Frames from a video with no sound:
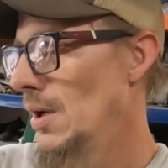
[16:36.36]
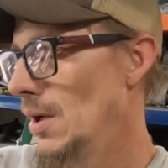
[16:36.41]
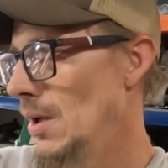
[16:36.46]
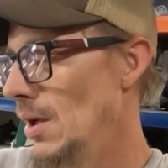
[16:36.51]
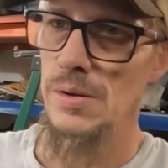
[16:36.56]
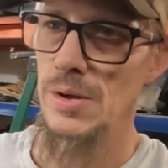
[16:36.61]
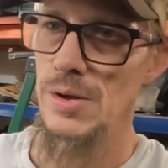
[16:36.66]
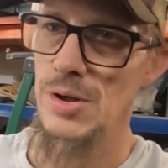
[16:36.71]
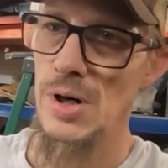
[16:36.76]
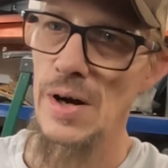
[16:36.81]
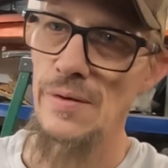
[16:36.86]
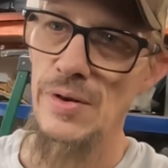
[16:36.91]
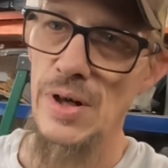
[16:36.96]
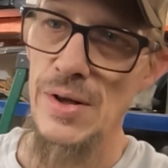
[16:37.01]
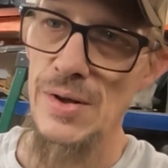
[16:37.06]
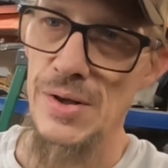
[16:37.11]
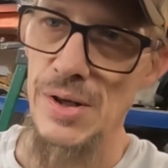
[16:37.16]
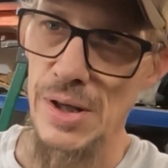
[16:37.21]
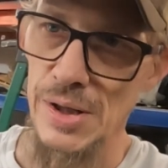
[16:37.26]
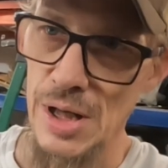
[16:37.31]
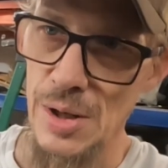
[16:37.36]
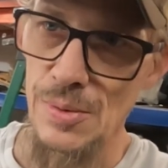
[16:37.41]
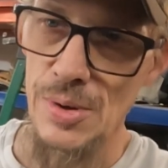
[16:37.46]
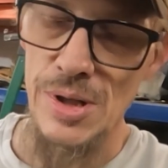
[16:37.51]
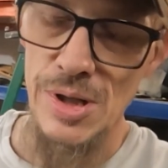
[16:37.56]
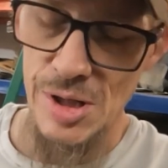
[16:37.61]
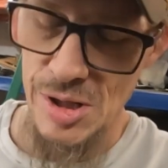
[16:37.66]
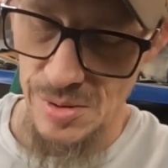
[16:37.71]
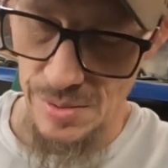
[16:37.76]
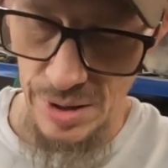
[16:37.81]
The driveline thing, that one
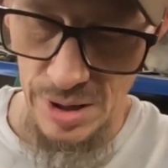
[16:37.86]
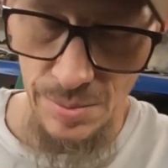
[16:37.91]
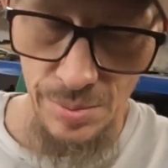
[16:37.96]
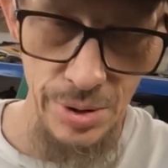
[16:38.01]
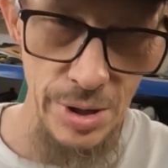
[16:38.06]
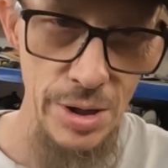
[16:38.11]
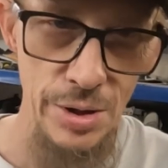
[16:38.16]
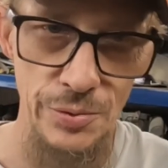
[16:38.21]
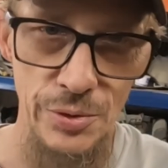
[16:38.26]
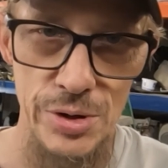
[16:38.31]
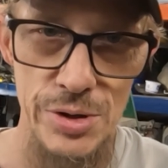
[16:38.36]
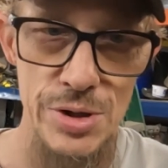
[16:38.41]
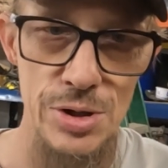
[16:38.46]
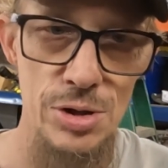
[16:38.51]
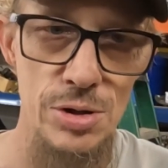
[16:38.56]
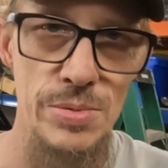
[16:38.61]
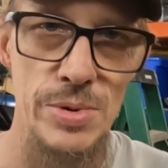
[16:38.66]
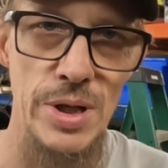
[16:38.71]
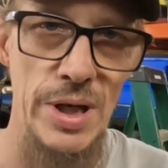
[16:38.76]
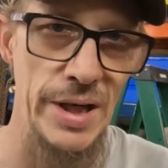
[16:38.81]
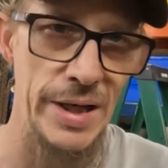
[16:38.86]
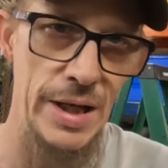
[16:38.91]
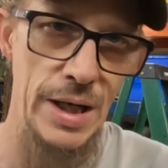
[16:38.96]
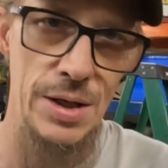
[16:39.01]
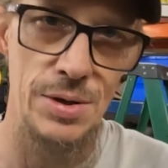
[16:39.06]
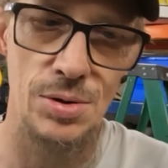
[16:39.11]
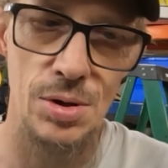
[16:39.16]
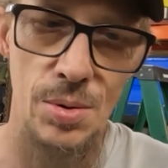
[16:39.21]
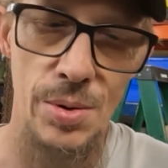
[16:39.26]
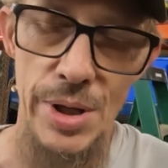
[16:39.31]
needs to be completely retubed, and I
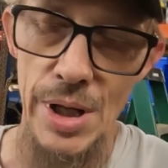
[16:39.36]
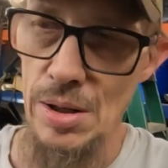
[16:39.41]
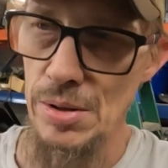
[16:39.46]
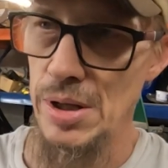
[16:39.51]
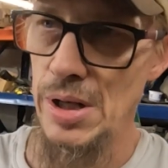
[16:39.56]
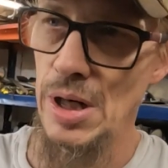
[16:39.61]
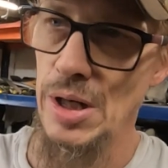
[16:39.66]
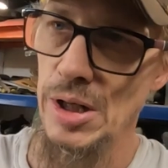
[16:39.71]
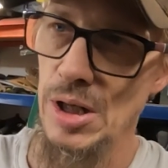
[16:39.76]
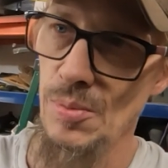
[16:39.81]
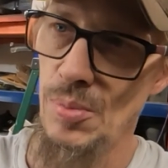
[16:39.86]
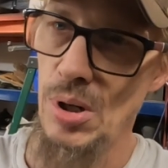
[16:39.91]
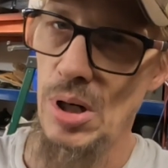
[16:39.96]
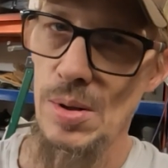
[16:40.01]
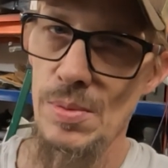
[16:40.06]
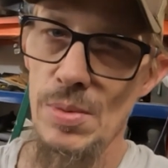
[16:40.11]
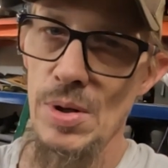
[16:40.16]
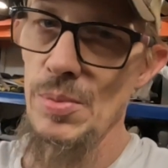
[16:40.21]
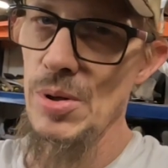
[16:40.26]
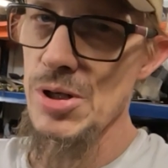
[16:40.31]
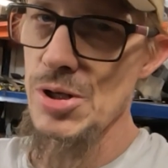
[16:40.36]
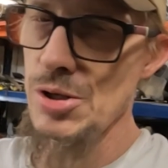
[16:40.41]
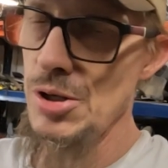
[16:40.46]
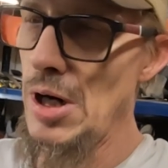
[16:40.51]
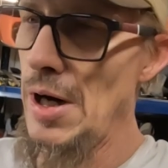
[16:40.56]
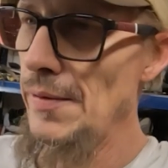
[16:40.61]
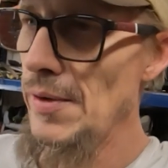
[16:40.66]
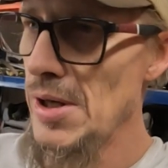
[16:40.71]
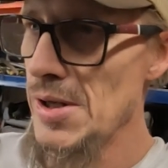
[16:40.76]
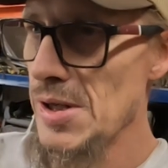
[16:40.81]
can't do it without cutting apart a bunch of
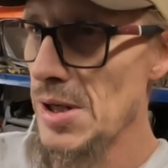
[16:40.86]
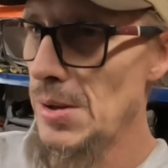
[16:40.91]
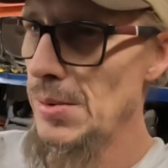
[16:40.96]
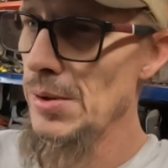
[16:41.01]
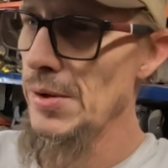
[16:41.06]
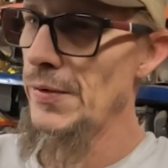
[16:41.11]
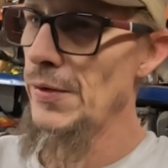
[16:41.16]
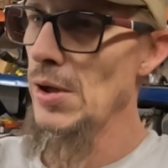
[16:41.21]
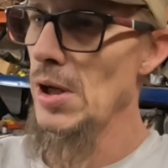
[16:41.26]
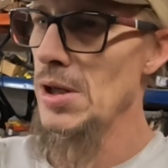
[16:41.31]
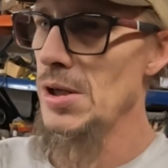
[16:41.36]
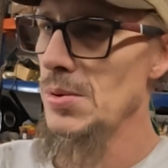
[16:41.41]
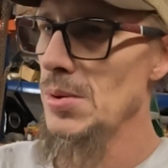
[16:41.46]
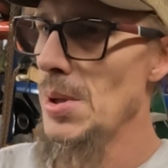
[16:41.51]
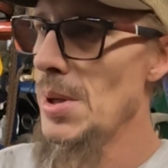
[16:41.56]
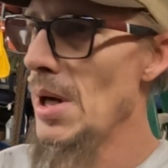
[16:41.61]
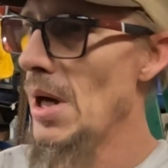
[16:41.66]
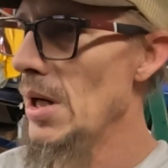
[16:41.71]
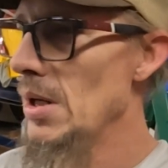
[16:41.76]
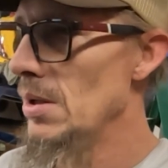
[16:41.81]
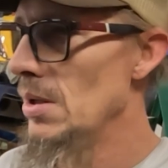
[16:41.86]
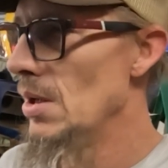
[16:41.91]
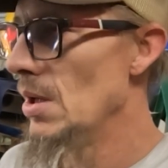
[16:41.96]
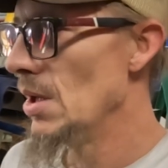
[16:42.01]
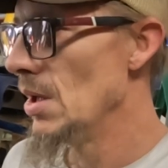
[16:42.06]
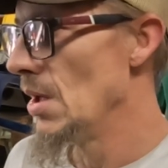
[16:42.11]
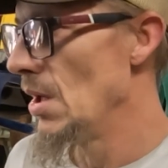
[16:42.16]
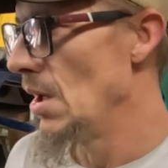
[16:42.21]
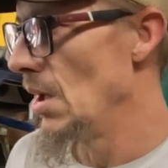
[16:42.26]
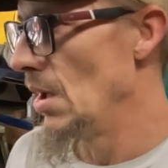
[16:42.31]
drivelines. I don't really feel like doing that.
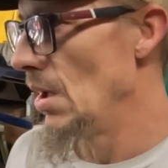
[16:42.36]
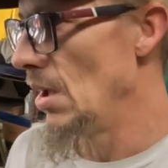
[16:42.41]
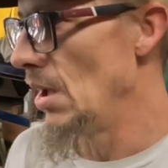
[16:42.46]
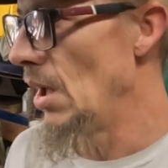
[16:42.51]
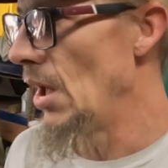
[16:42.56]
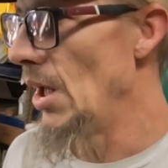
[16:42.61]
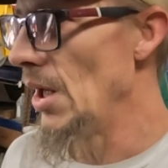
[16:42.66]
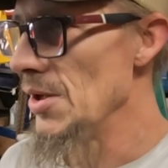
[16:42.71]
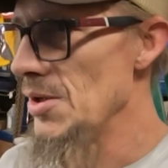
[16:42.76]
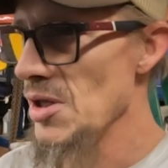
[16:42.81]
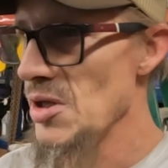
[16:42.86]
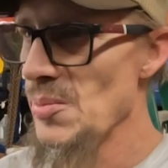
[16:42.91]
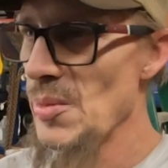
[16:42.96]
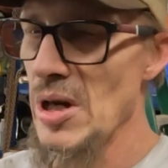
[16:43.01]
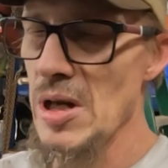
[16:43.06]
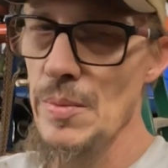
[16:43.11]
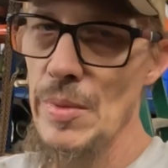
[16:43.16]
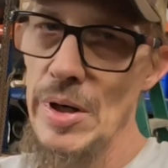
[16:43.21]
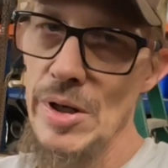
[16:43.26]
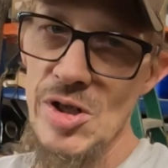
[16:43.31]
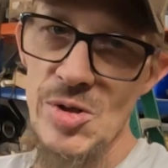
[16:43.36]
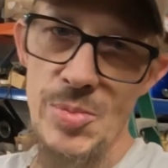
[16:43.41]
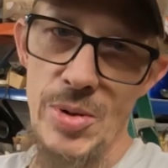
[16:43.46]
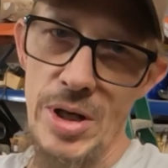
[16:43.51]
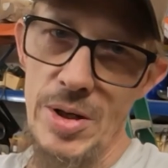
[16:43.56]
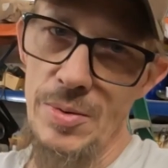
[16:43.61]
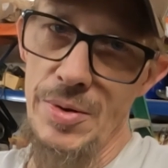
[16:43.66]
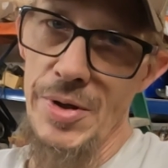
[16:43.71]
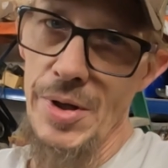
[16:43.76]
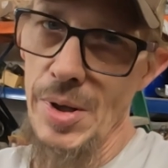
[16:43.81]
Just money better
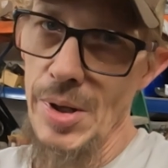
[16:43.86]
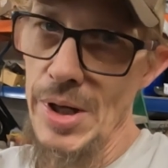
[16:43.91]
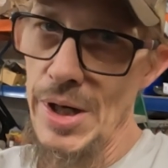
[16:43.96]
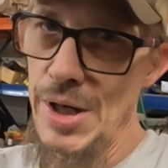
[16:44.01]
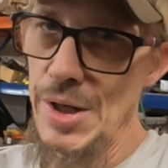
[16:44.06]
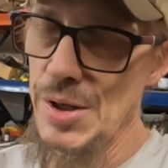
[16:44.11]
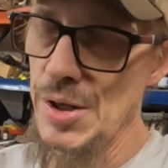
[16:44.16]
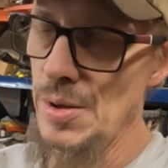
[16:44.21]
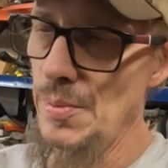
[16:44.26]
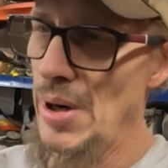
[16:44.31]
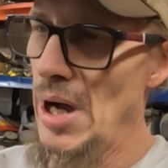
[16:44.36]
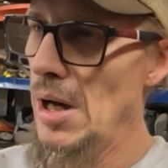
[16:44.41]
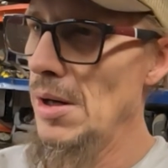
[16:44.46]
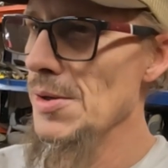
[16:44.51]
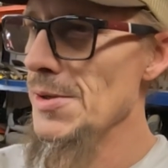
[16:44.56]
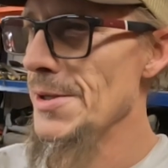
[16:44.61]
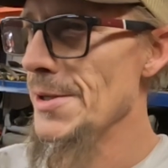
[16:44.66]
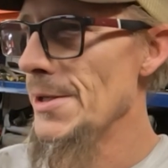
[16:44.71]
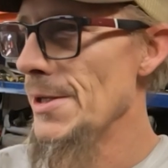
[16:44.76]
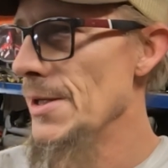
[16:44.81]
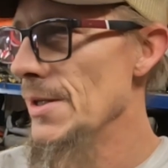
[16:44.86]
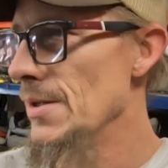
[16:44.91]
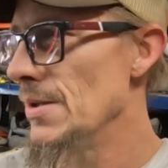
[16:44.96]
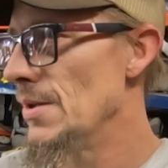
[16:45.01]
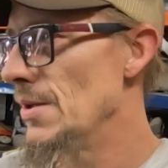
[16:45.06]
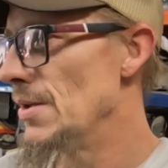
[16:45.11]
spent with a lathe than a balancer.